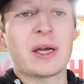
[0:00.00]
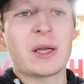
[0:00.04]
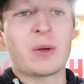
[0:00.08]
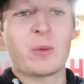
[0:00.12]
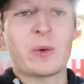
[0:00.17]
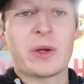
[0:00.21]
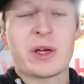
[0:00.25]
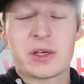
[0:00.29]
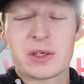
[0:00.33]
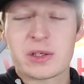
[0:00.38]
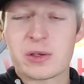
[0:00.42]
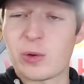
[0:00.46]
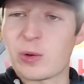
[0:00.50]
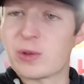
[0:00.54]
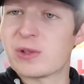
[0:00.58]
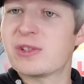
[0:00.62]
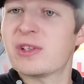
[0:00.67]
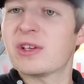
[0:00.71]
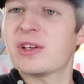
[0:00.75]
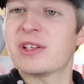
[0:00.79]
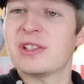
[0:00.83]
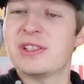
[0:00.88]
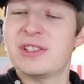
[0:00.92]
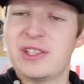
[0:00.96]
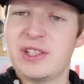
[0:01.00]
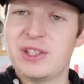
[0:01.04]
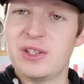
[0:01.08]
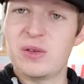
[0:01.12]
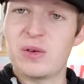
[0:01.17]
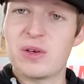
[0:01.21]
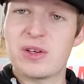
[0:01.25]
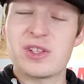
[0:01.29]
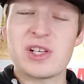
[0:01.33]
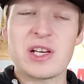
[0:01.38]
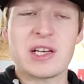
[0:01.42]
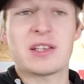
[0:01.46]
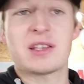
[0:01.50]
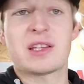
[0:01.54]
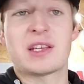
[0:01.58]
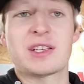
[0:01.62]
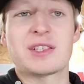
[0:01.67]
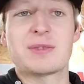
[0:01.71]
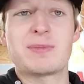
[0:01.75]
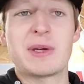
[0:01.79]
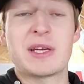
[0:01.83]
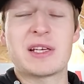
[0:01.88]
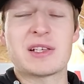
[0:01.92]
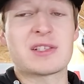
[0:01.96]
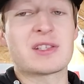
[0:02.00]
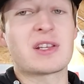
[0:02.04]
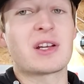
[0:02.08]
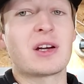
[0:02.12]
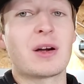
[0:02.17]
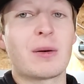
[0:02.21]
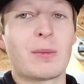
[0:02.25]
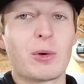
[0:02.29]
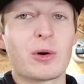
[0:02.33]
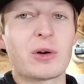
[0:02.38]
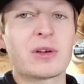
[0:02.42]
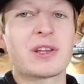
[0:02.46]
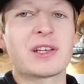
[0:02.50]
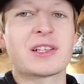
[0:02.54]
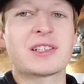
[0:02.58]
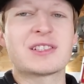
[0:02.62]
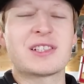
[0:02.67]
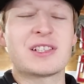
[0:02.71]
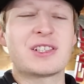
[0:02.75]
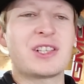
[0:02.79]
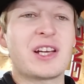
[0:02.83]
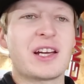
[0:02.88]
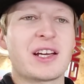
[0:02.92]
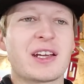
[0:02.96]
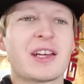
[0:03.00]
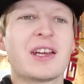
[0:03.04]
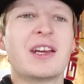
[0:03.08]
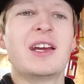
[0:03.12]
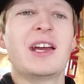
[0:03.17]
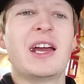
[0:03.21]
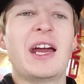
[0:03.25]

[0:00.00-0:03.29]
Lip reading: and we are going to continue to check things because there are more things to check.